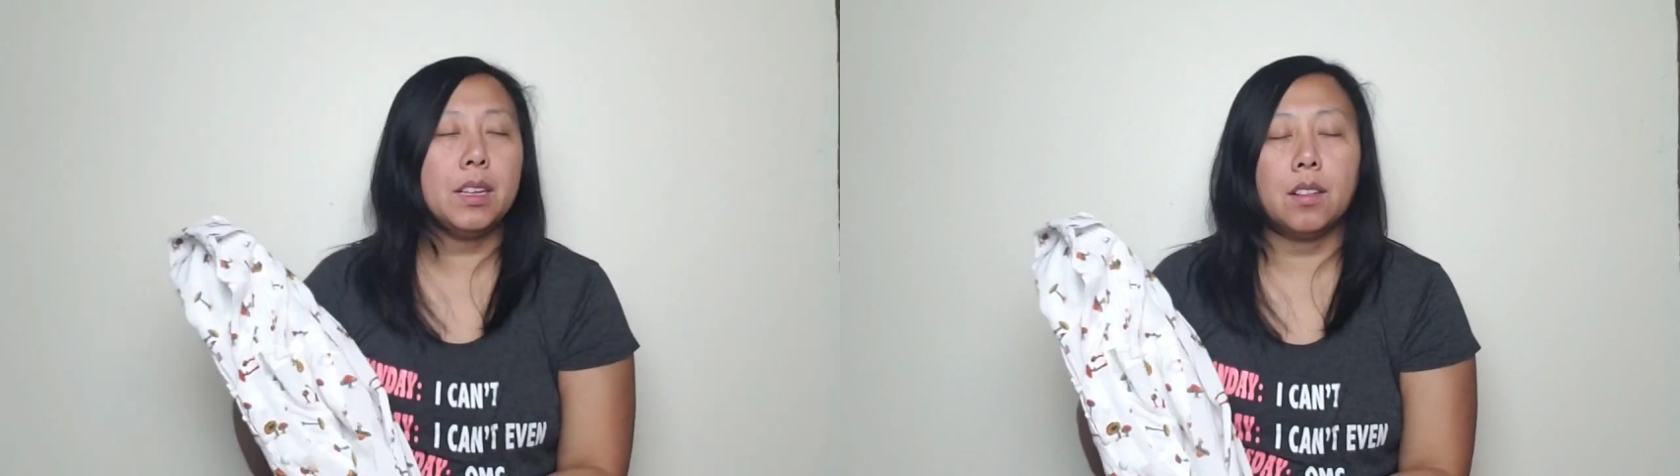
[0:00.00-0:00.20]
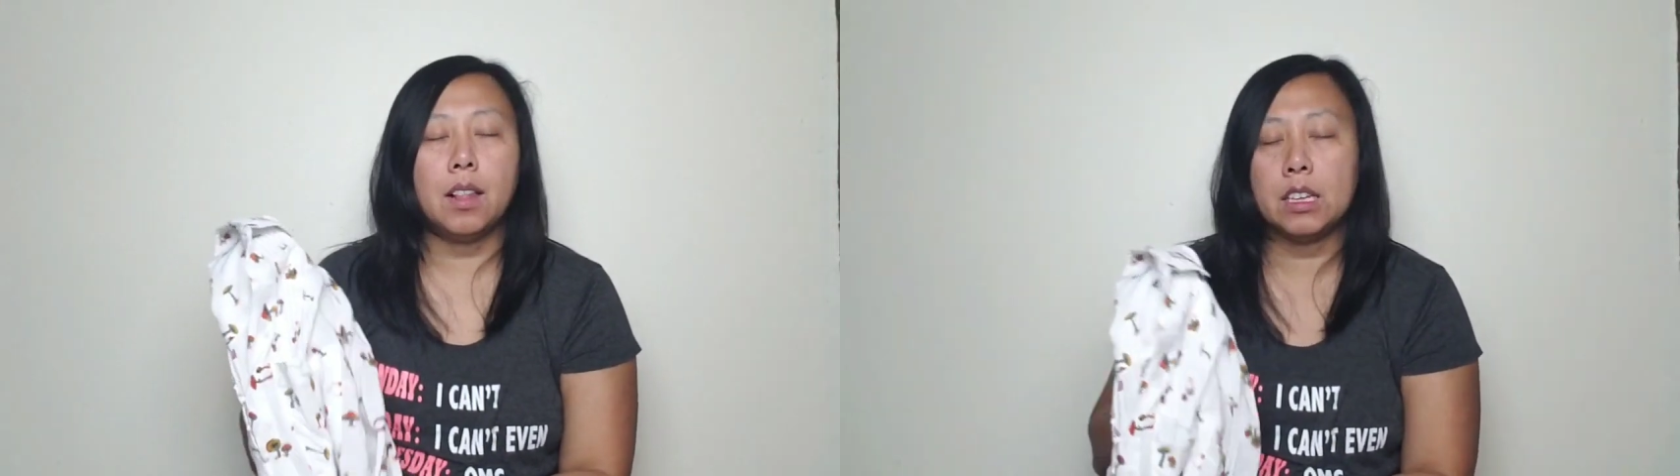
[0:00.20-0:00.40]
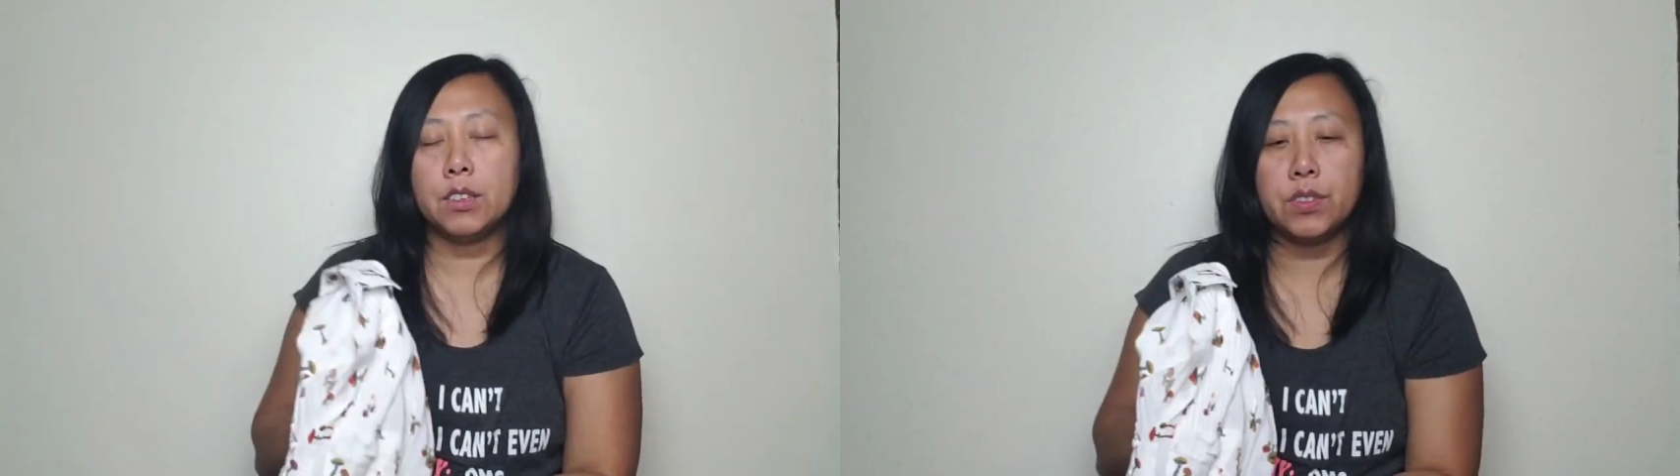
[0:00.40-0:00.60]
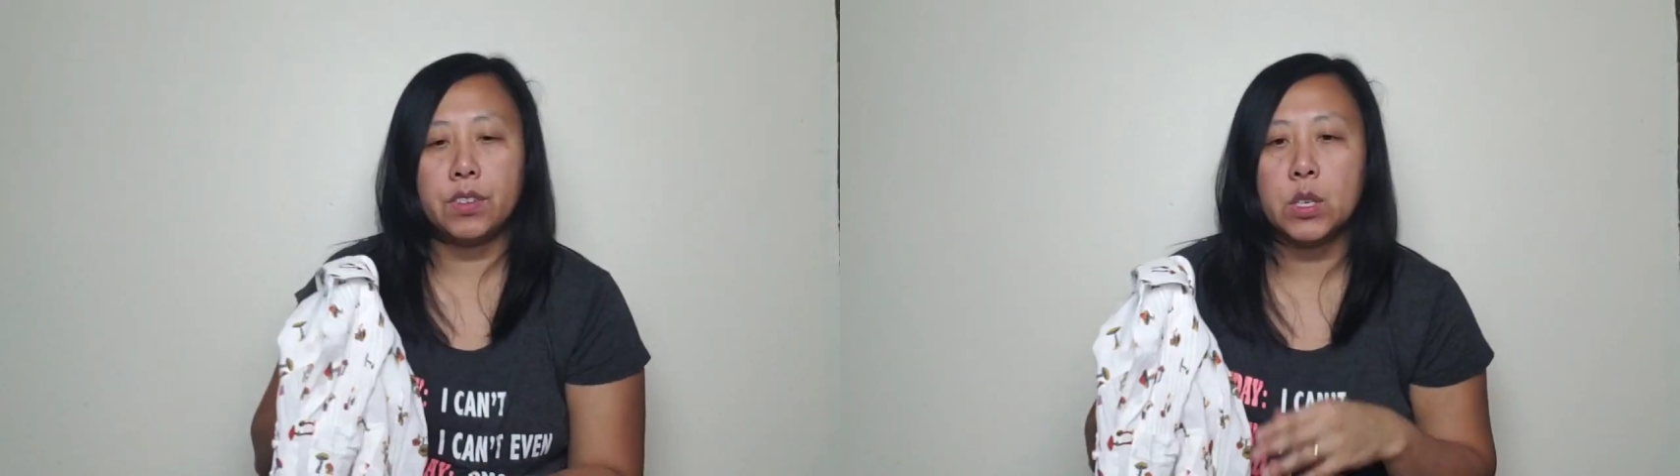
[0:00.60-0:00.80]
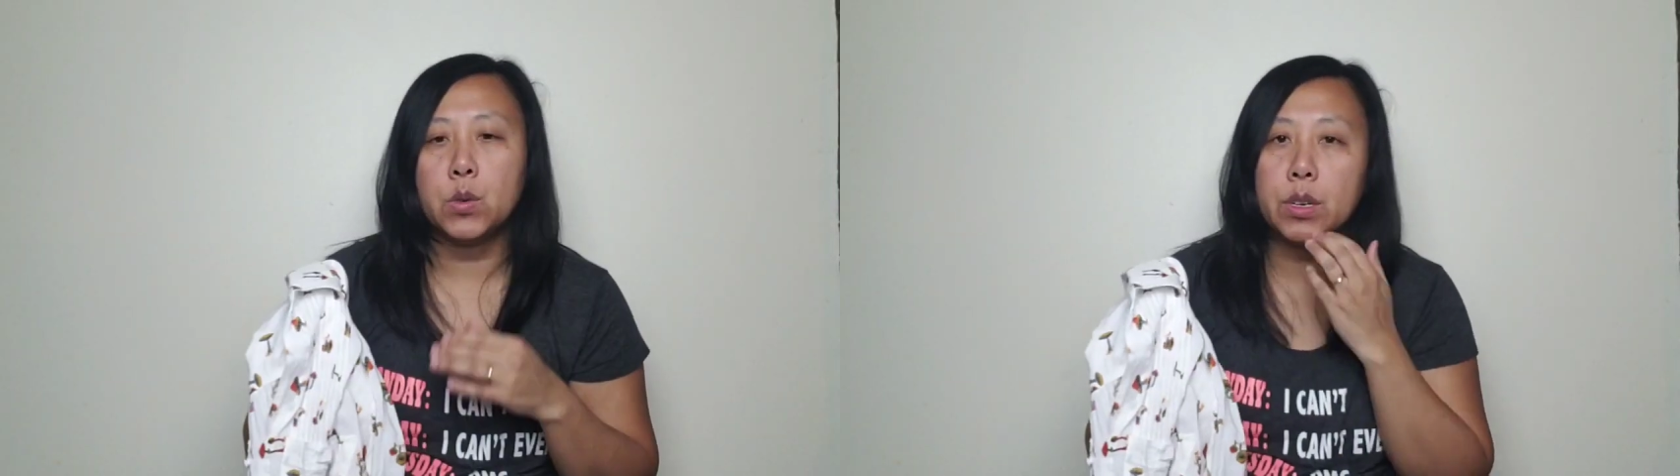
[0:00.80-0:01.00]
last 15
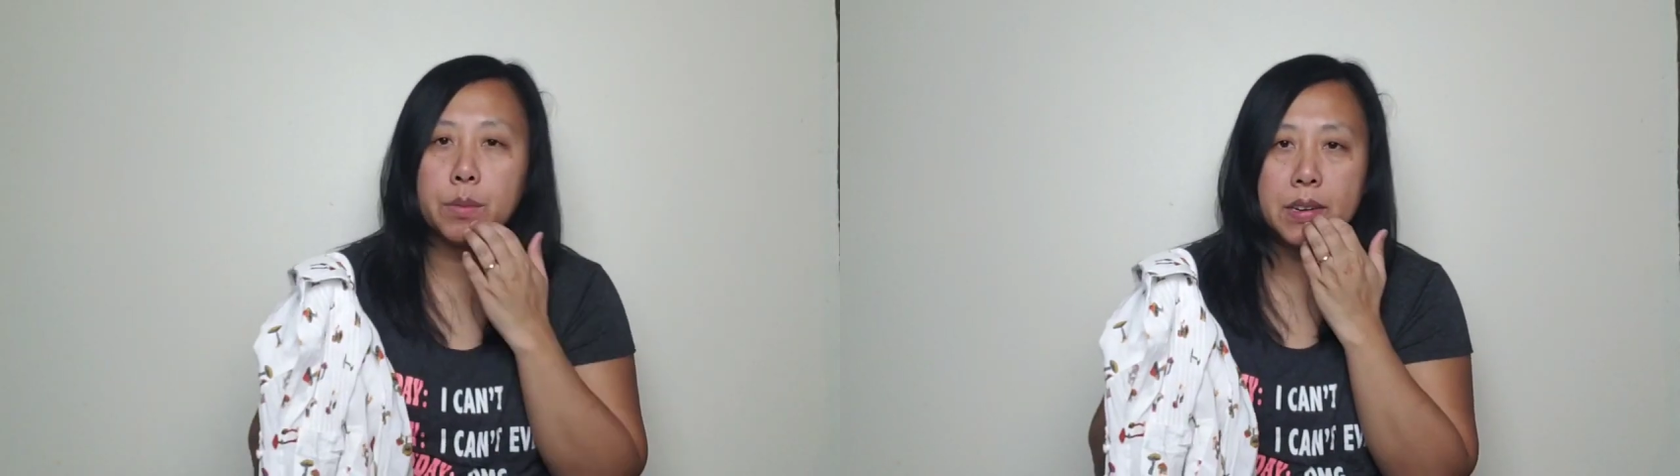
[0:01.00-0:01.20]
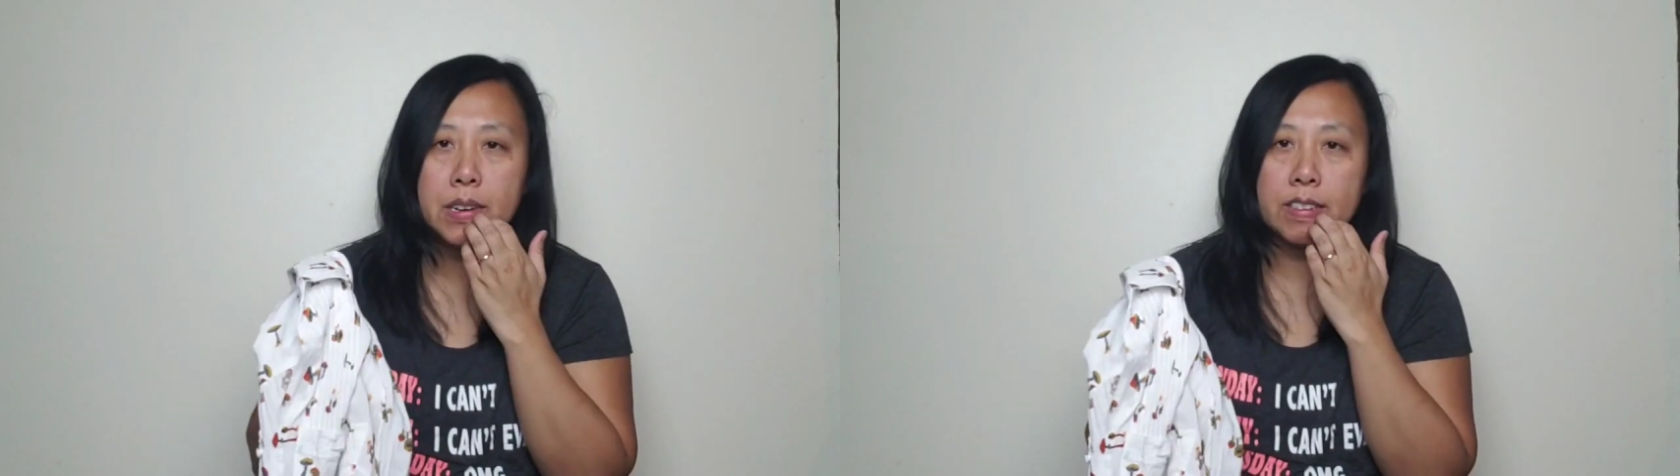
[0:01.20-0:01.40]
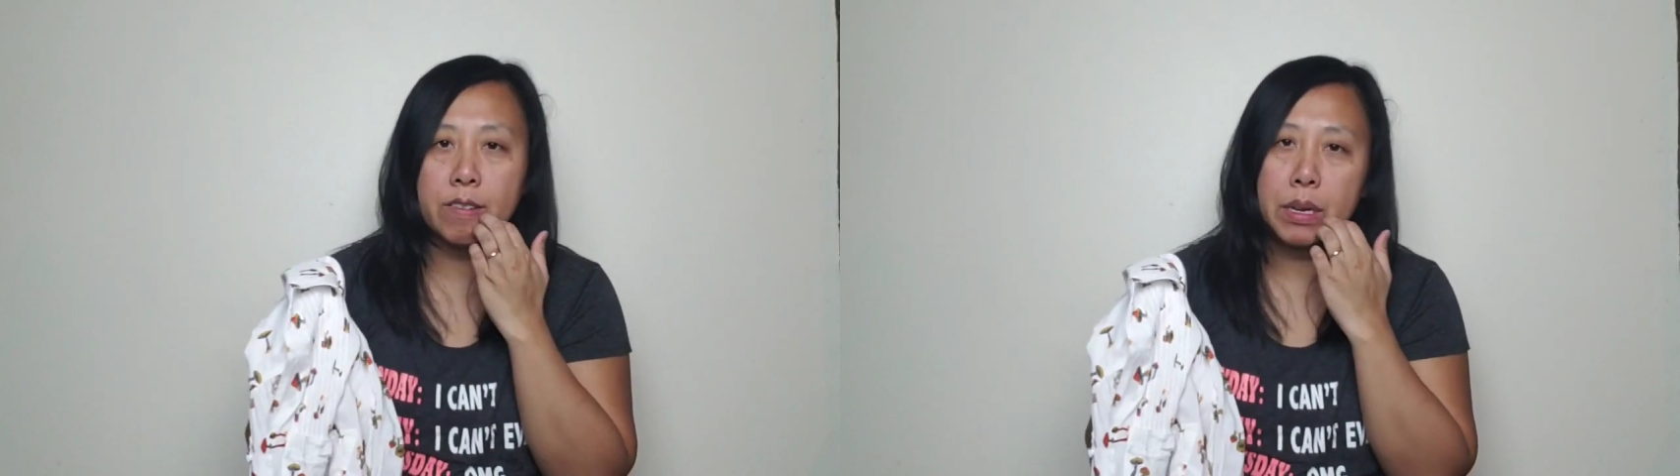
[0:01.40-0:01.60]
20 minutes of my